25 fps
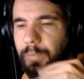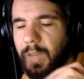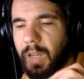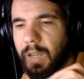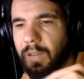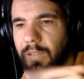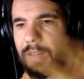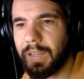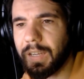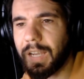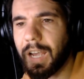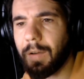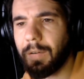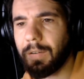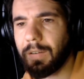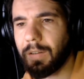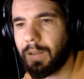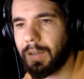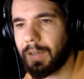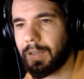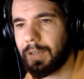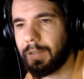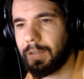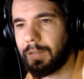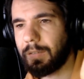So you go into
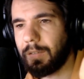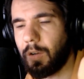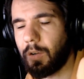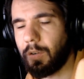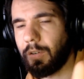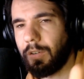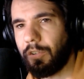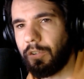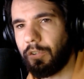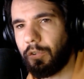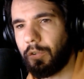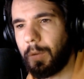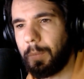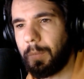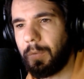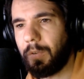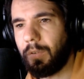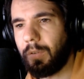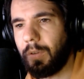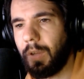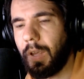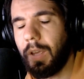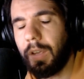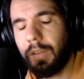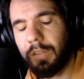like a
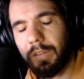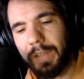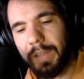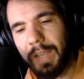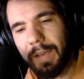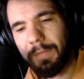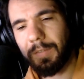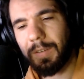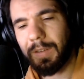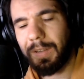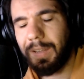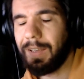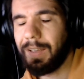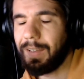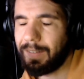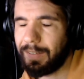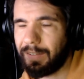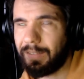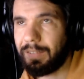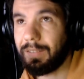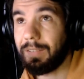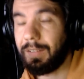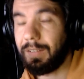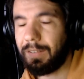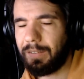nondescript. So you have to.
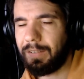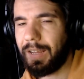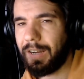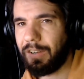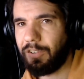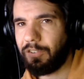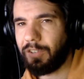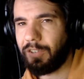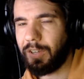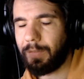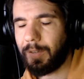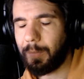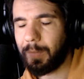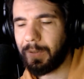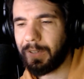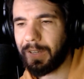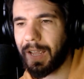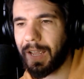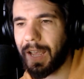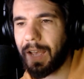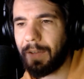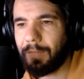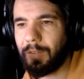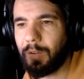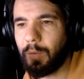It sounds shifty, but you
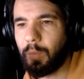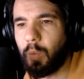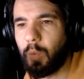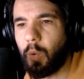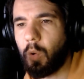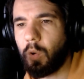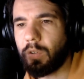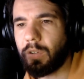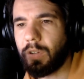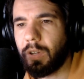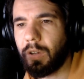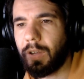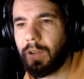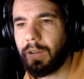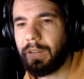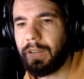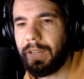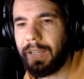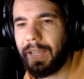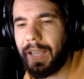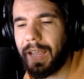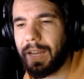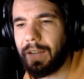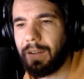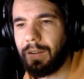have to walk to like
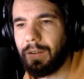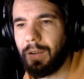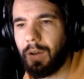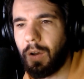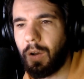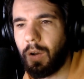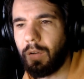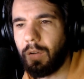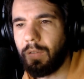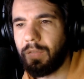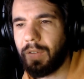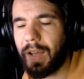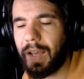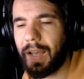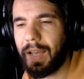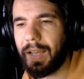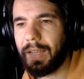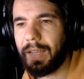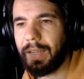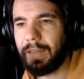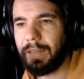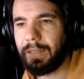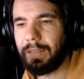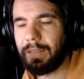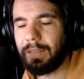the end of
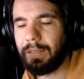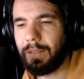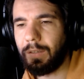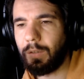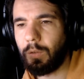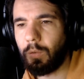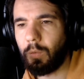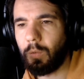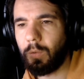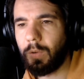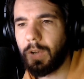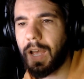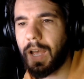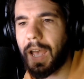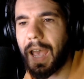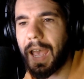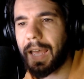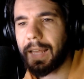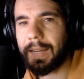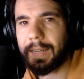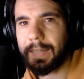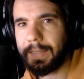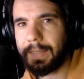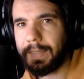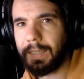a little
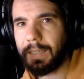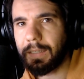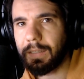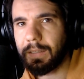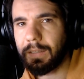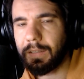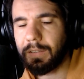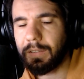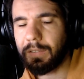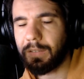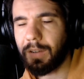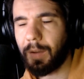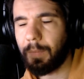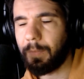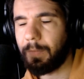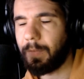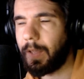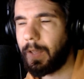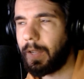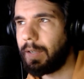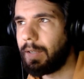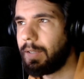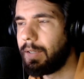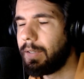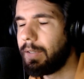alley type
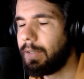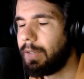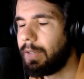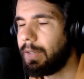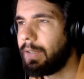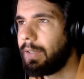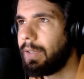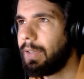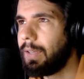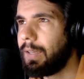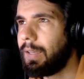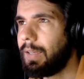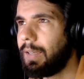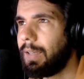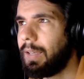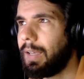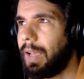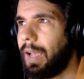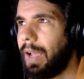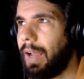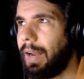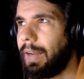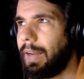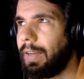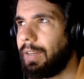thing,
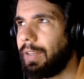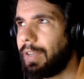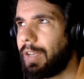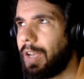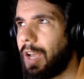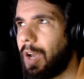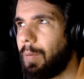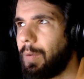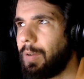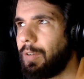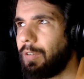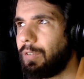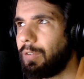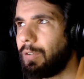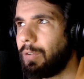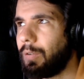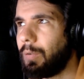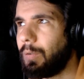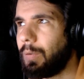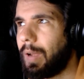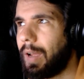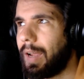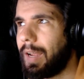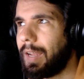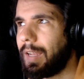and then you go
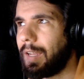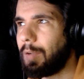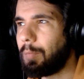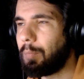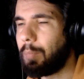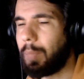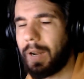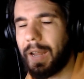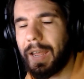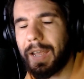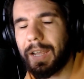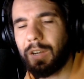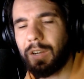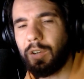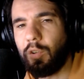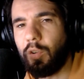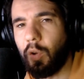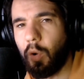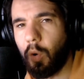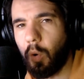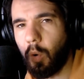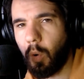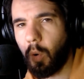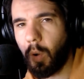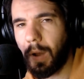into a black
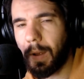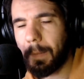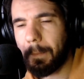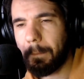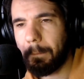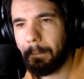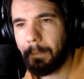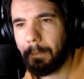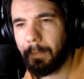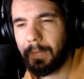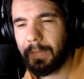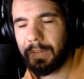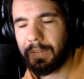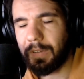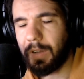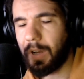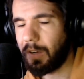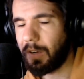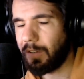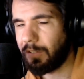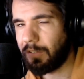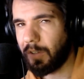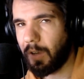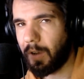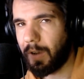door. There's no
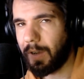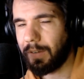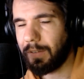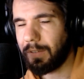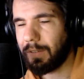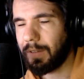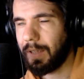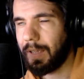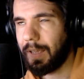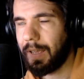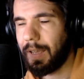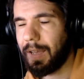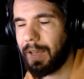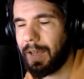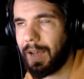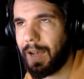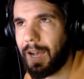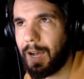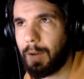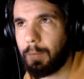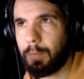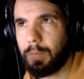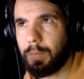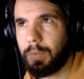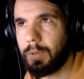signs.
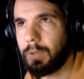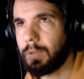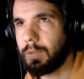Up